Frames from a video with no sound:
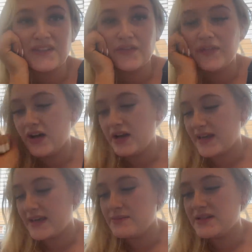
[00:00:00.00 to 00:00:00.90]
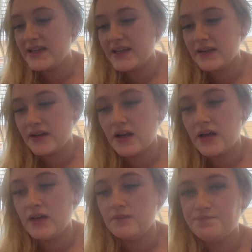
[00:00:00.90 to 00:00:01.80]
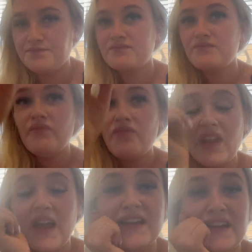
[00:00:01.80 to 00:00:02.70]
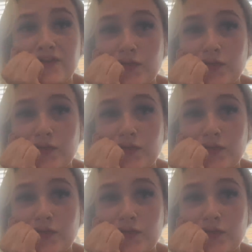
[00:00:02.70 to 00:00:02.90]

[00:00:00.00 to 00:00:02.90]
of her, like keeps licking her. And he never